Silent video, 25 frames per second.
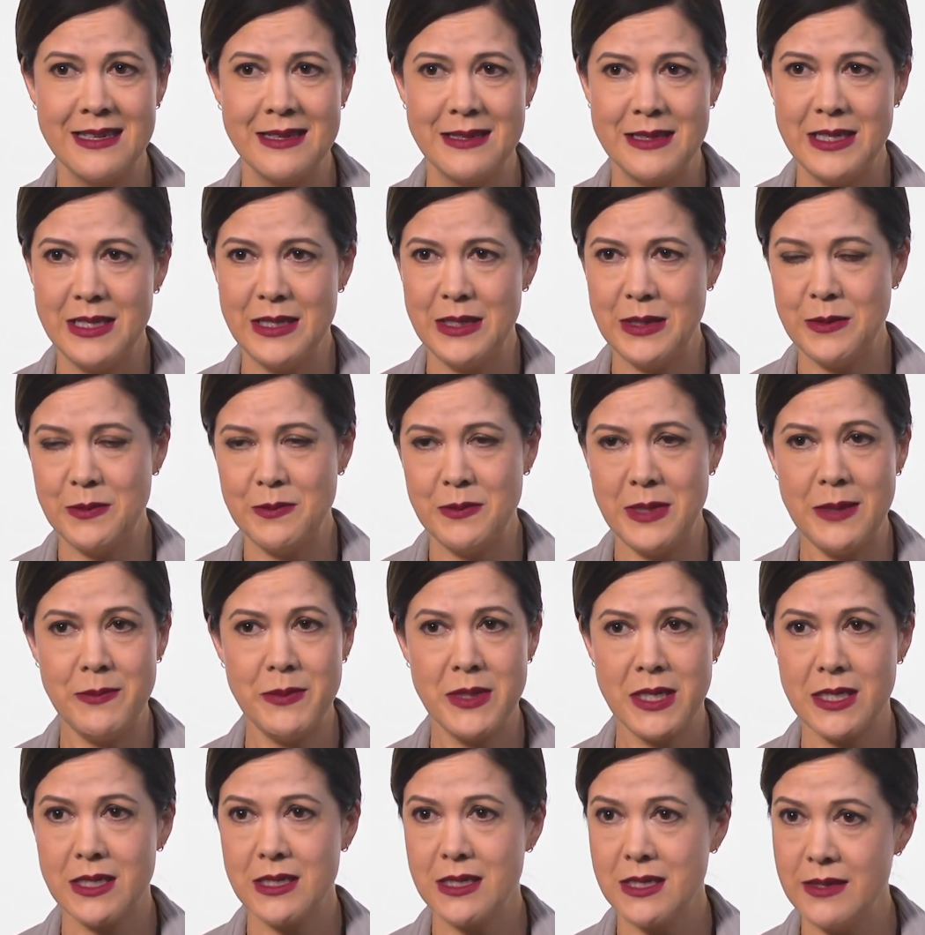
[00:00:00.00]
you know, maybe
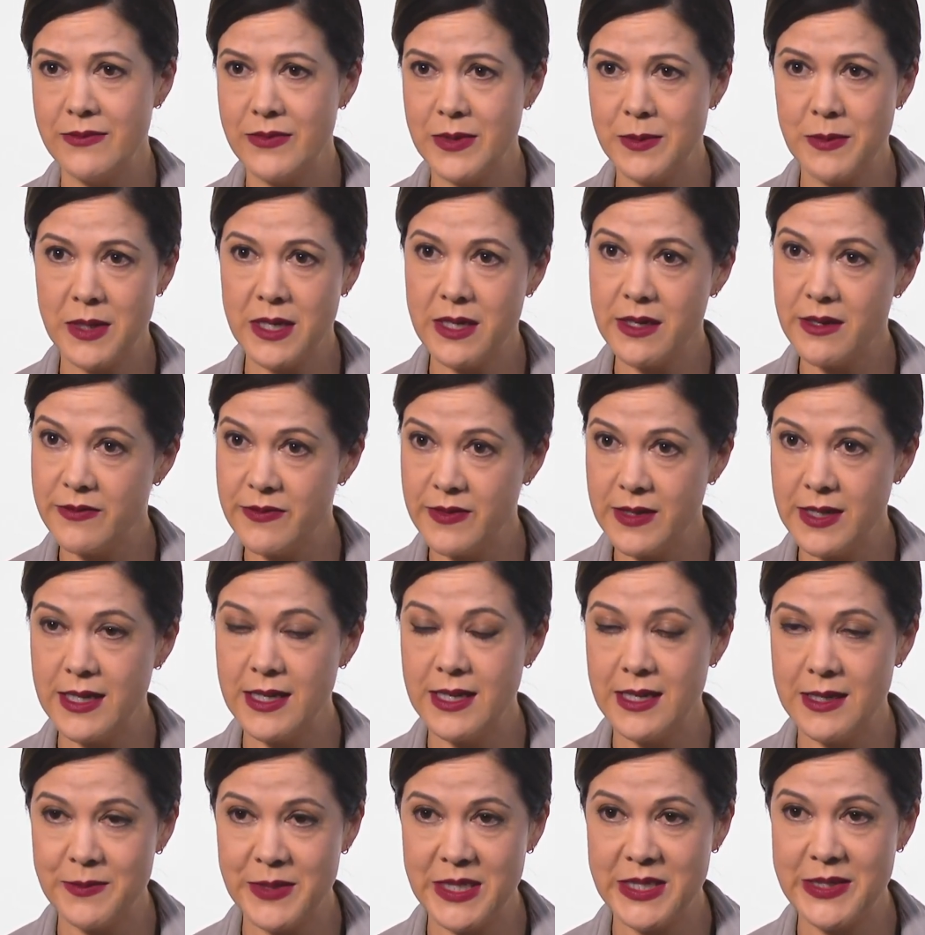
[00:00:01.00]
I could even modify
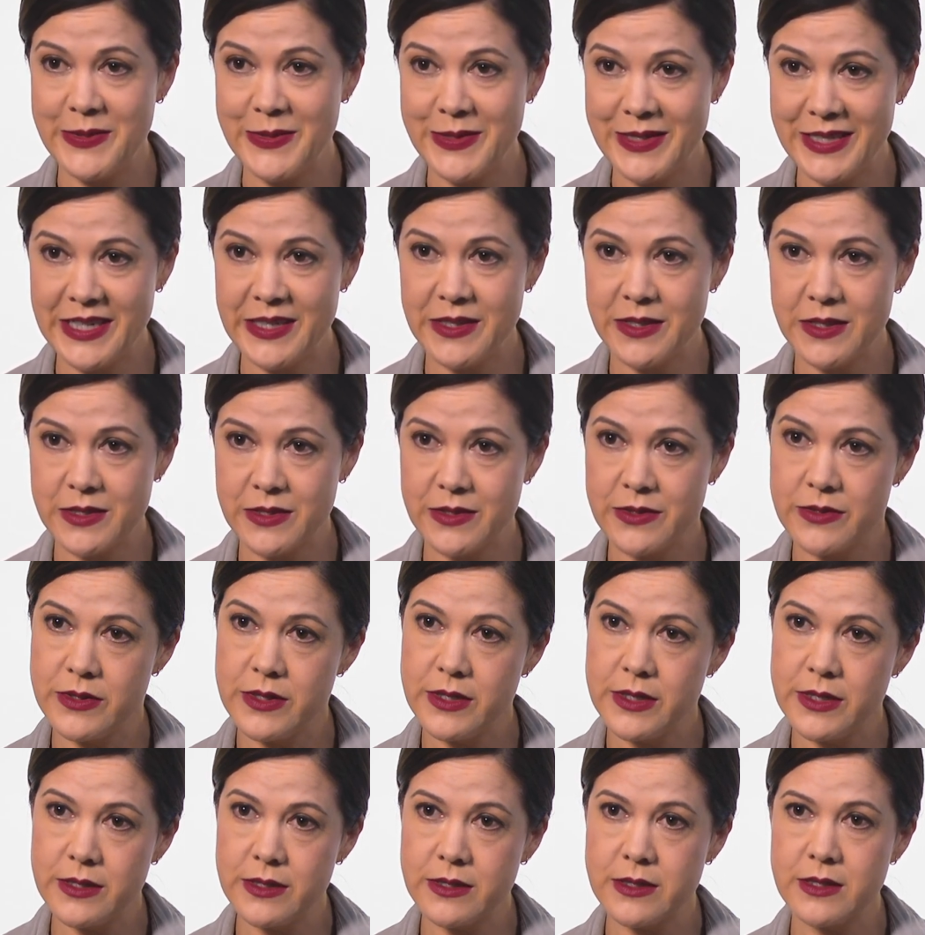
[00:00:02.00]
how my dude character
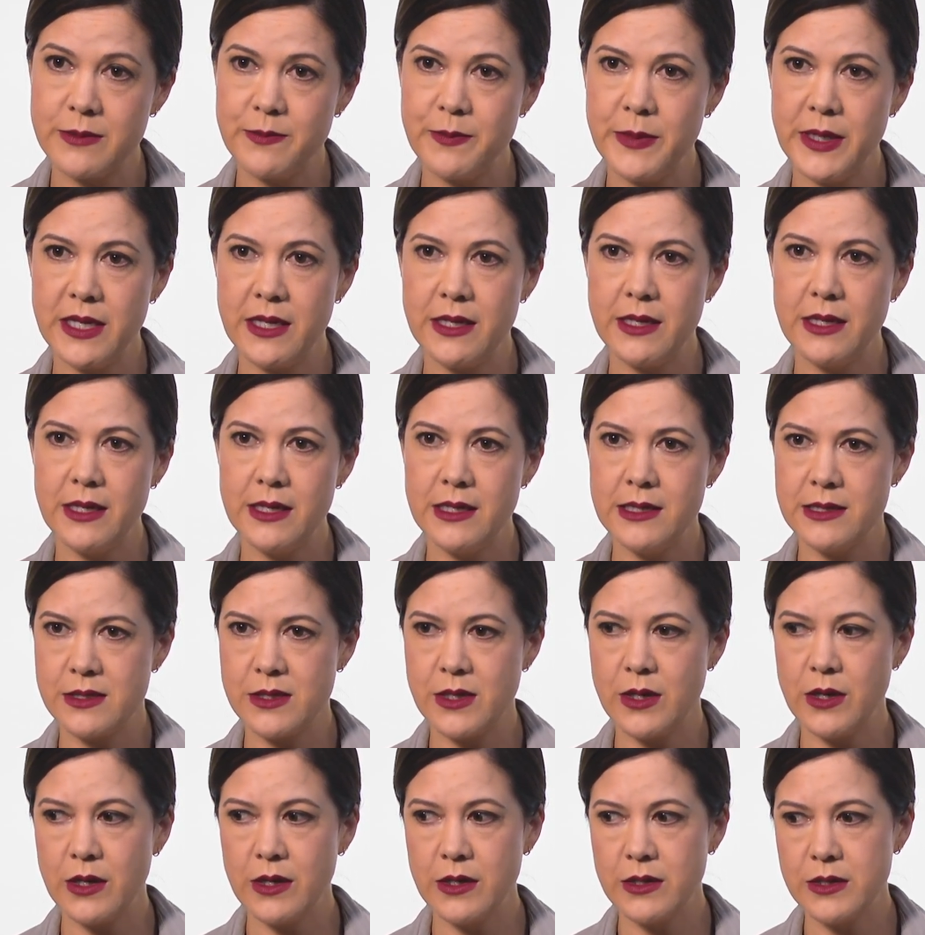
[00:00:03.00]
looked, but it's
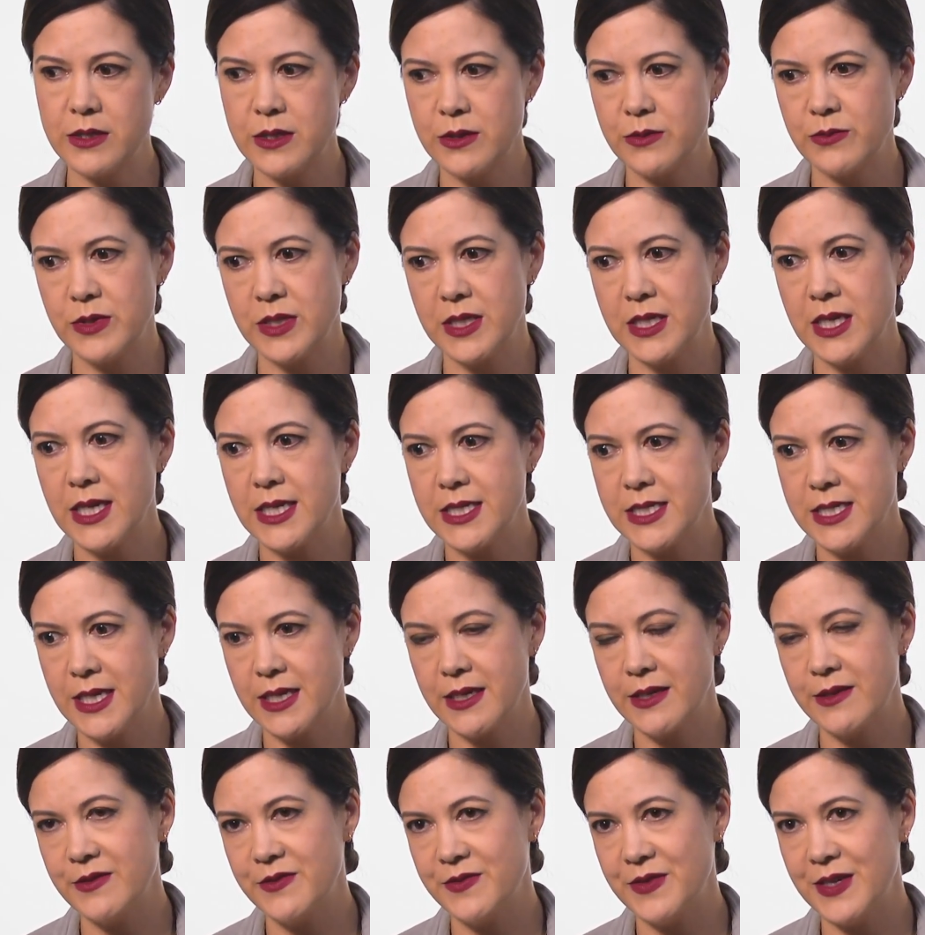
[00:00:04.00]
hard to really
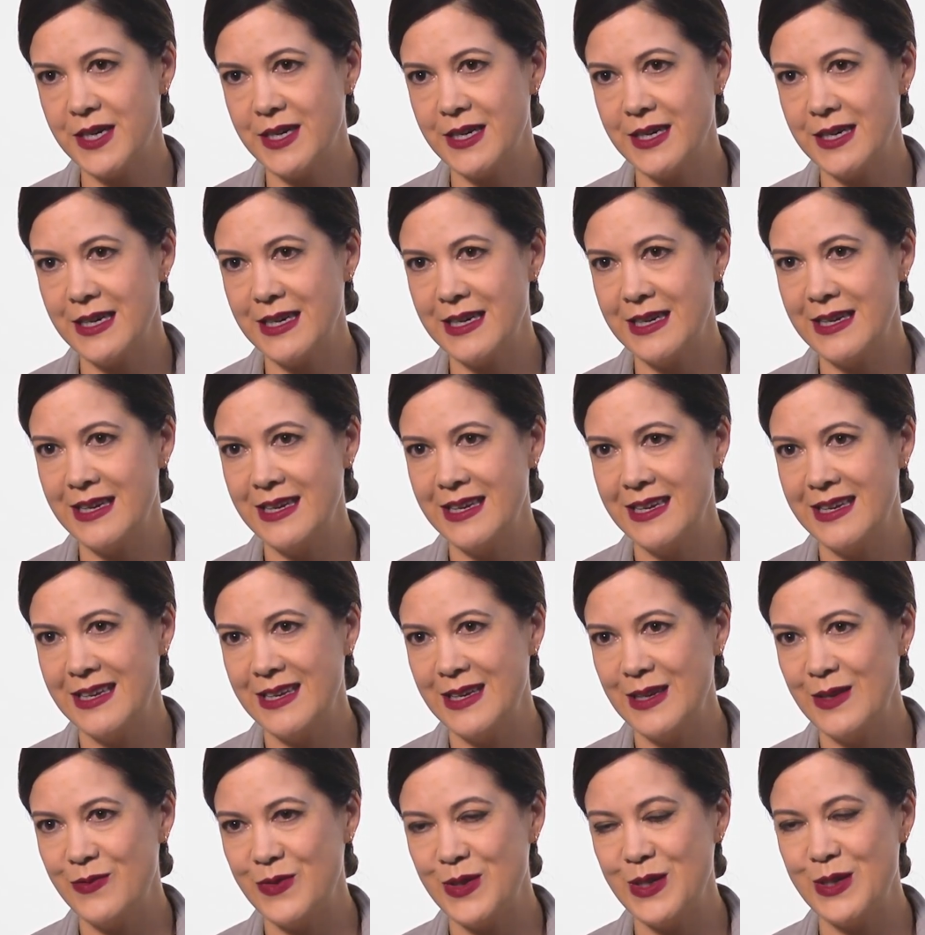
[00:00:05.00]
identify
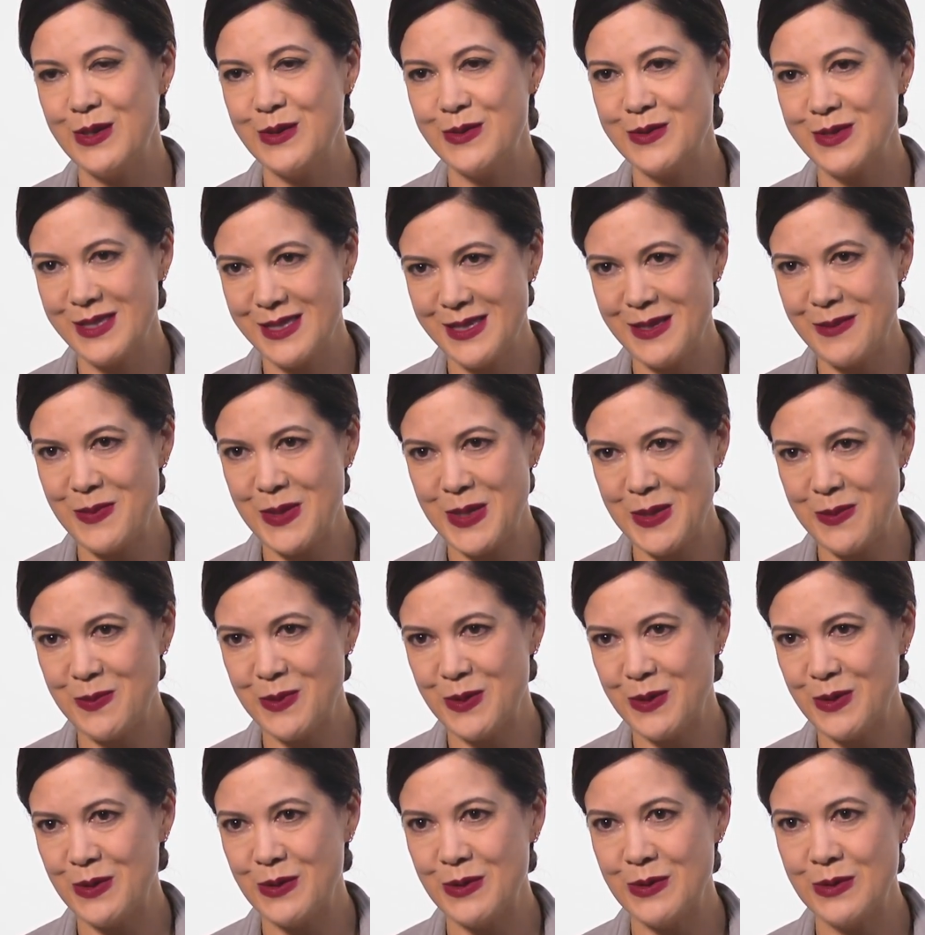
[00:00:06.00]
if you don't see
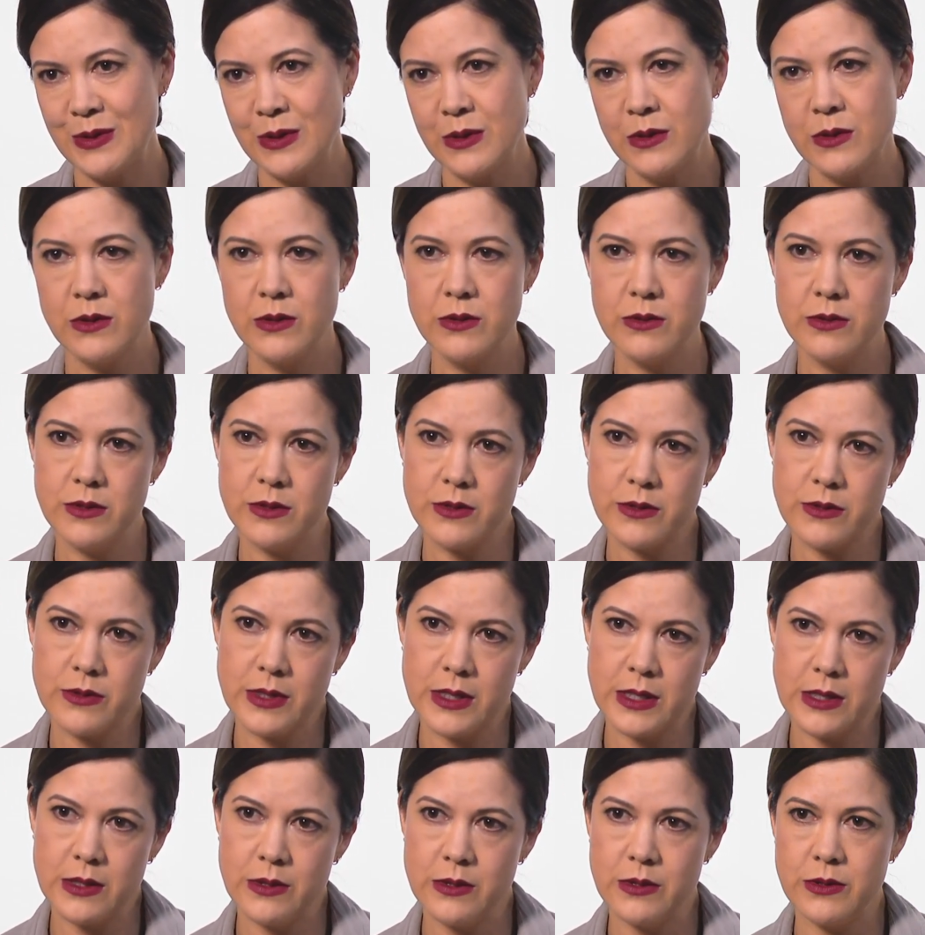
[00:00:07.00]
people who look
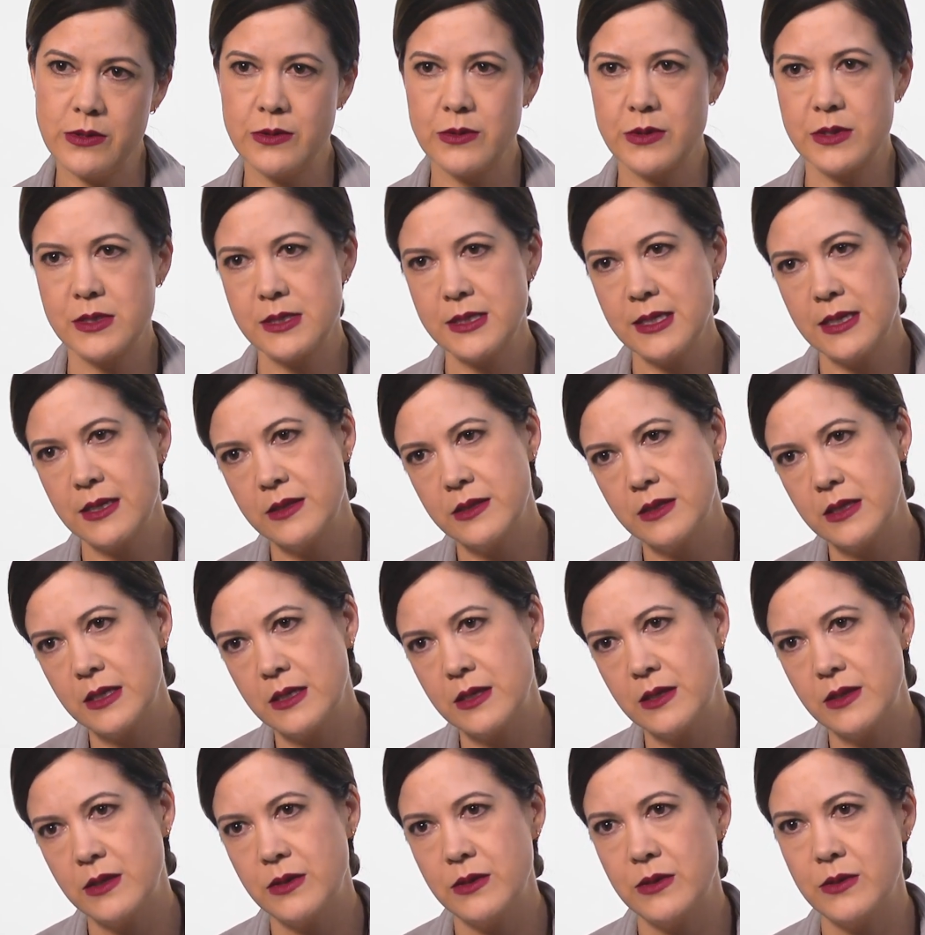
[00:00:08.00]
like you or sound
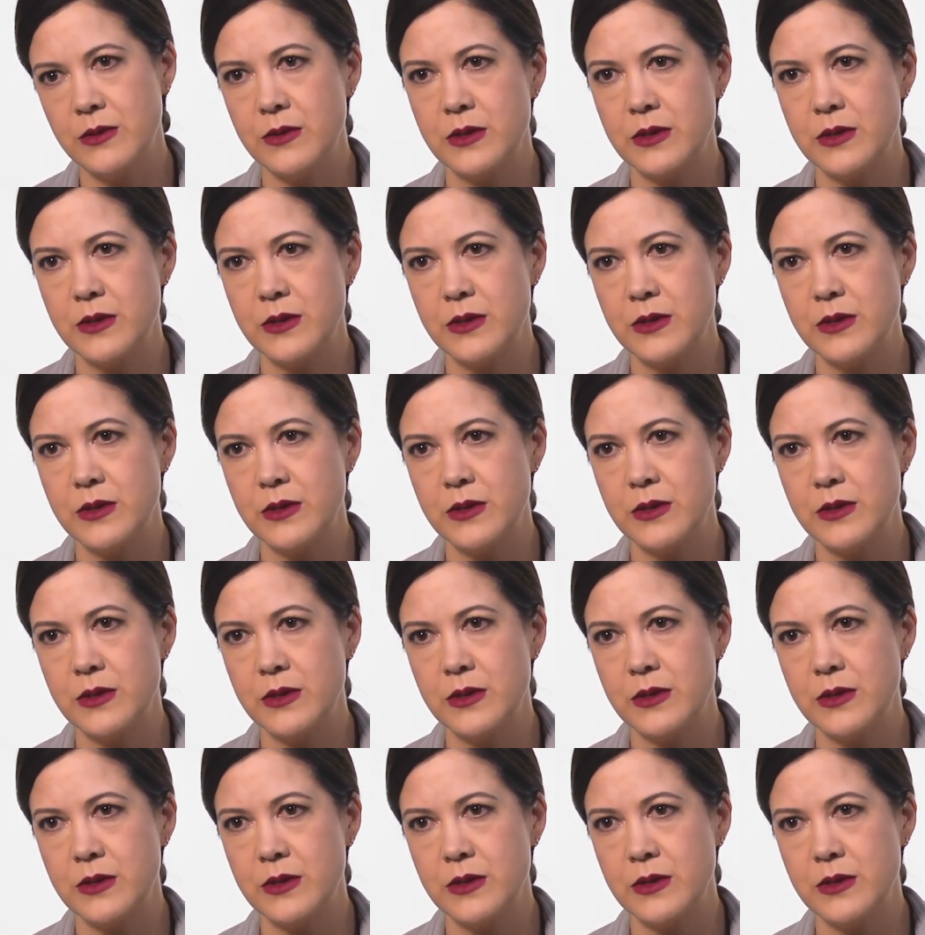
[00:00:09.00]
like you.